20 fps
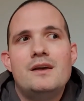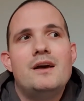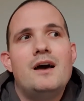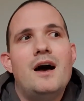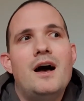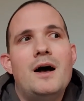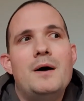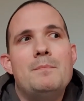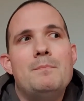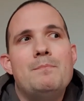
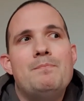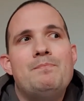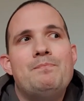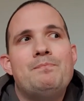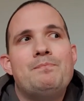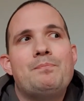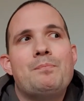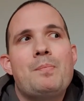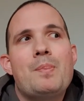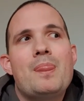
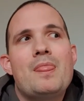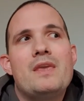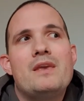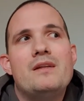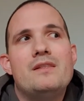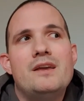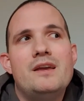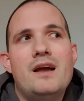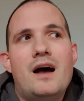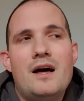
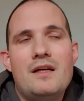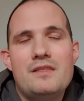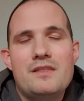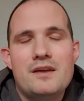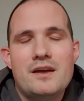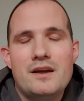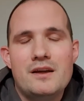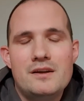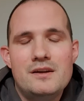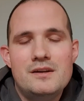The
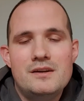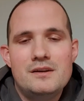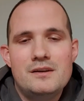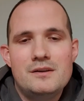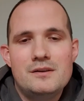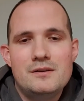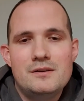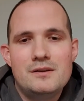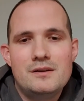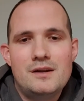other
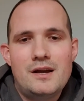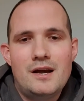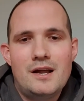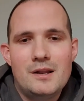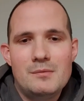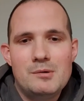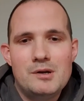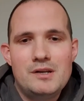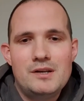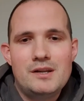
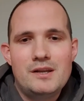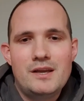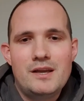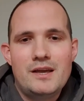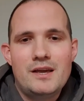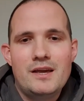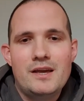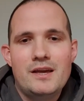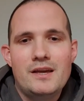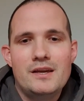element
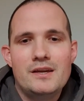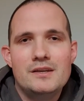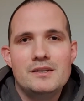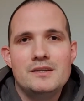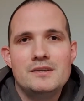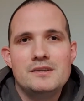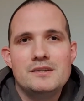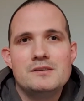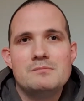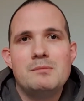
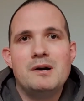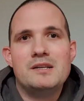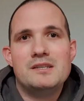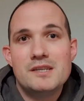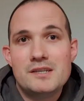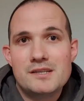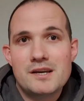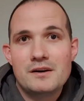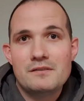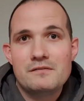is my
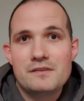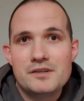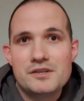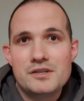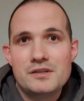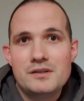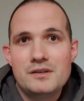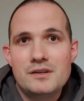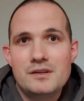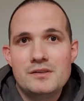detailed
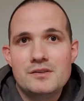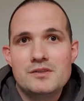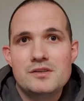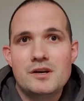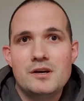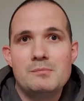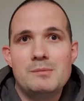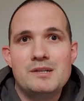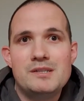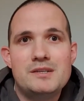vision.
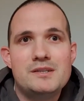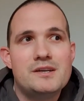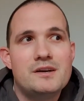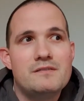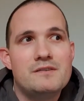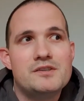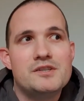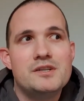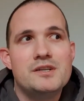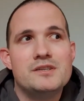So my detailed
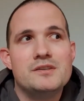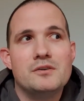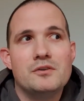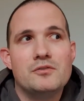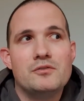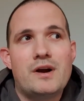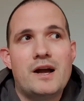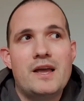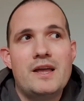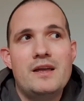vision isn't
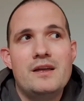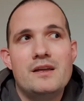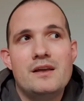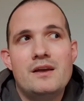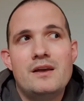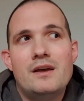great.